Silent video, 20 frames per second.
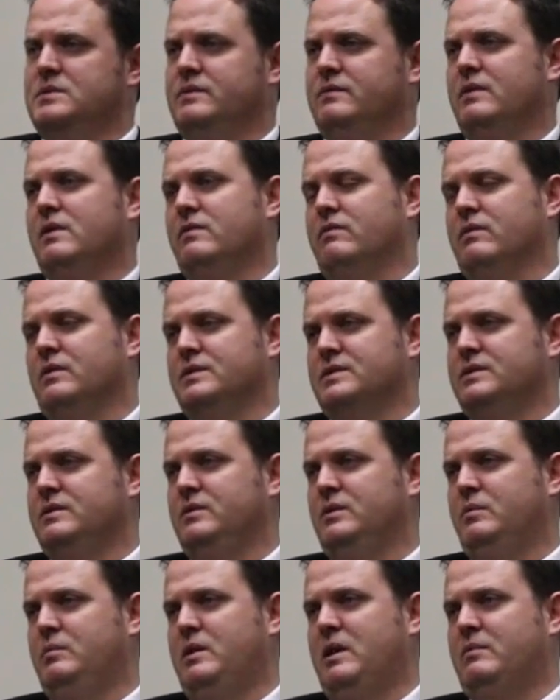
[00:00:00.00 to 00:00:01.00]
of overall
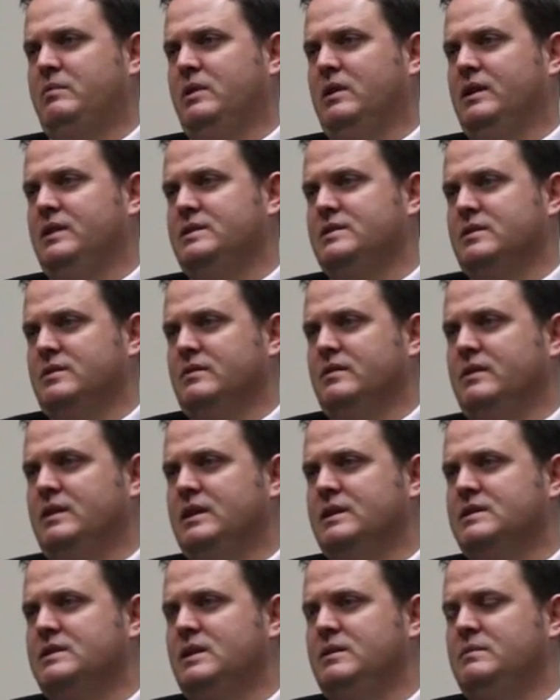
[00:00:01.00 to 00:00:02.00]
student population during
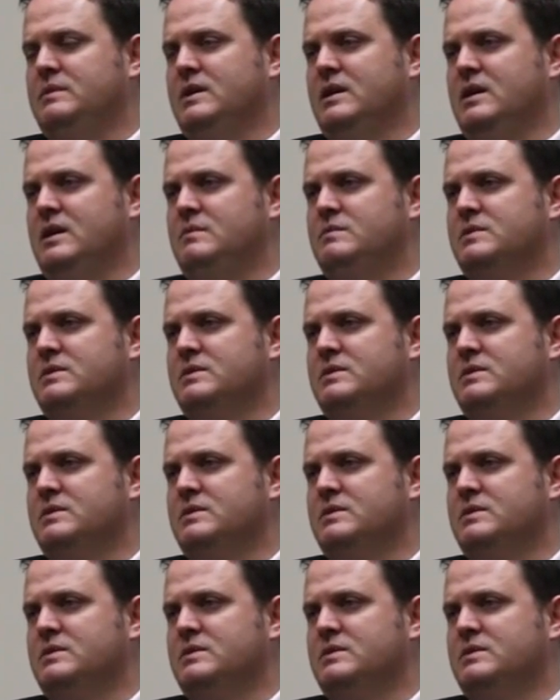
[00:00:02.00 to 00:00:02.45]
that same time.